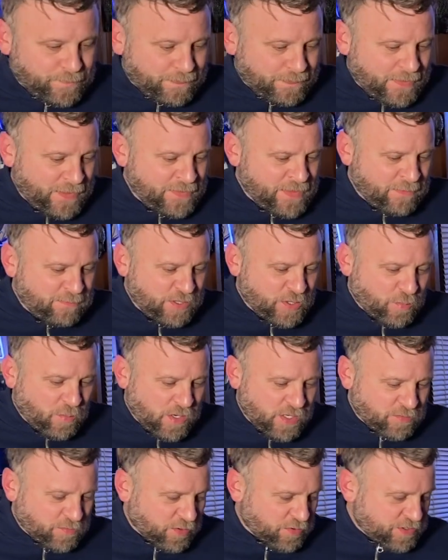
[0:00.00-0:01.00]
That'd be the
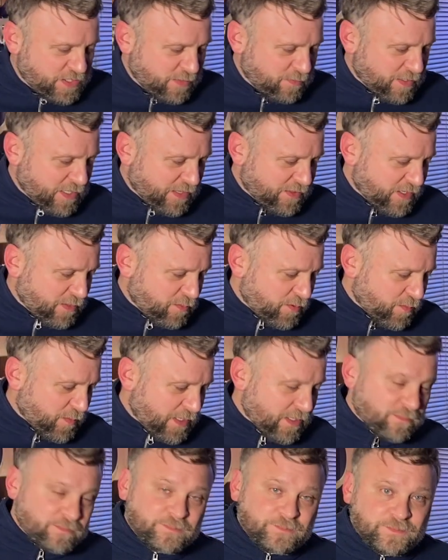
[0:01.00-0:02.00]
one road team that I think would
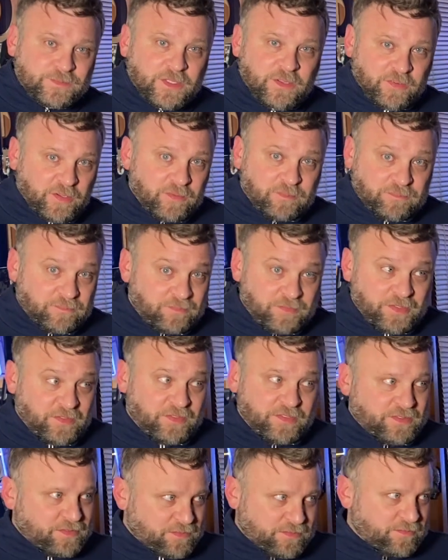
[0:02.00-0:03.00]
win if you
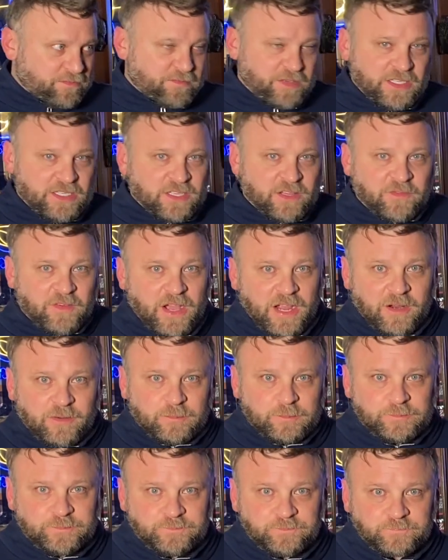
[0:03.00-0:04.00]
feet to the fire.
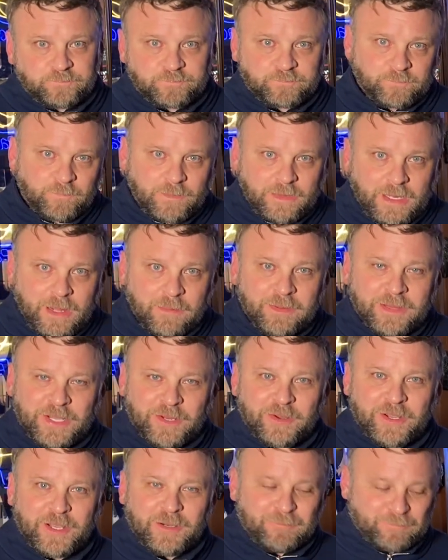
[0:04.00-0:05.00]
But there
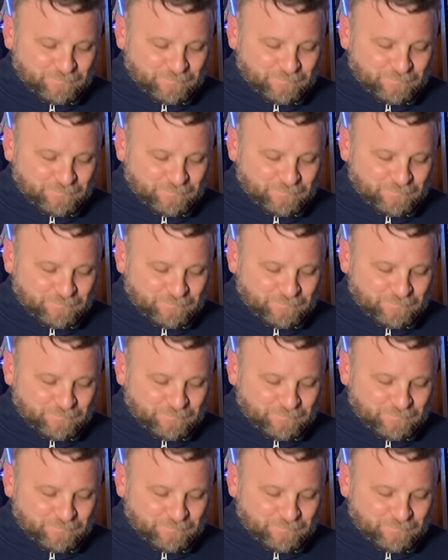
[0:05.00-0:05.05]
you go.